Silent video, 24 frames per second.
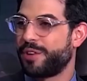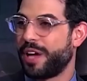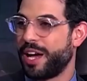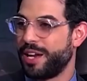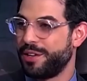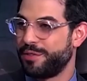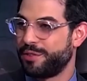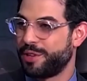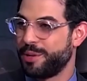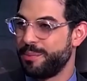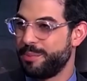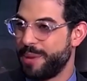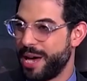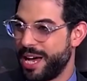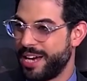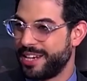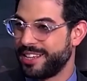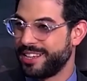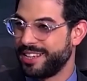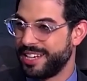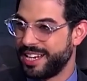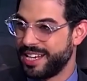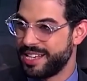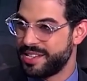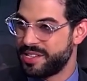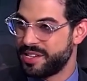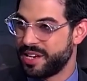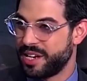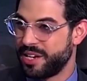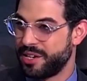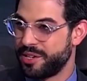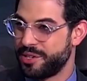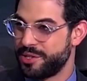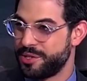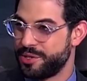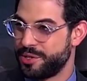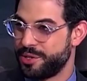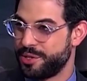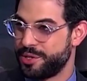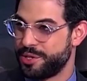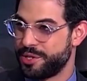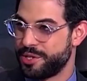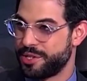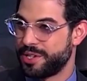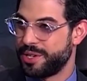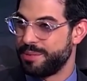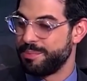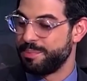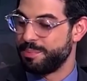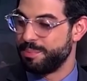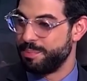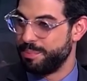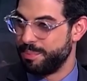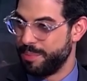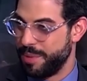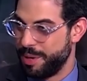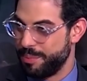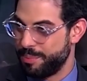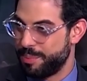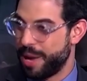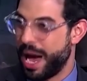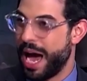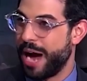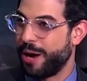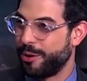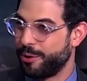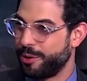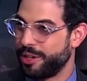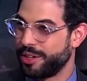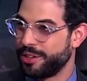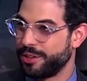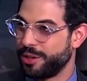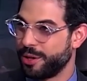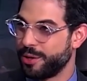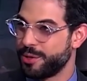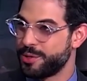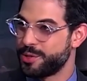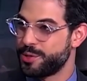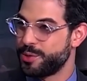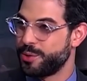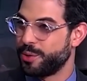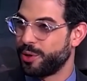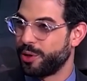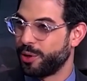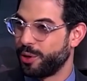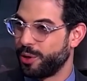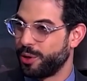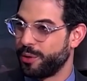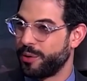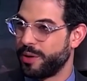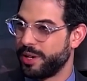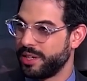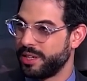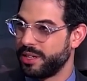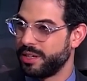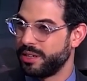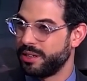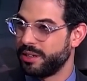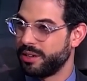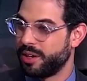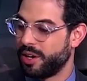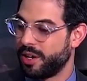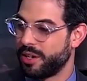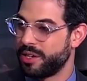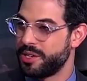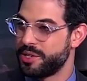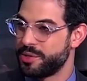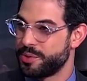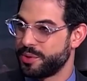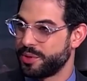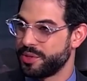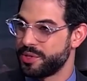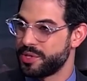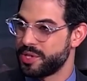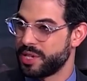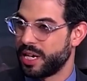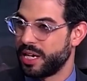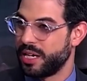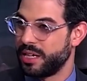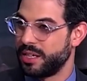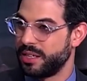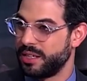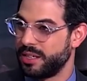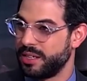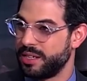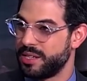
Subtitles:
of kind of combating the naysayers, you're just empowering those who are already on Israel's side.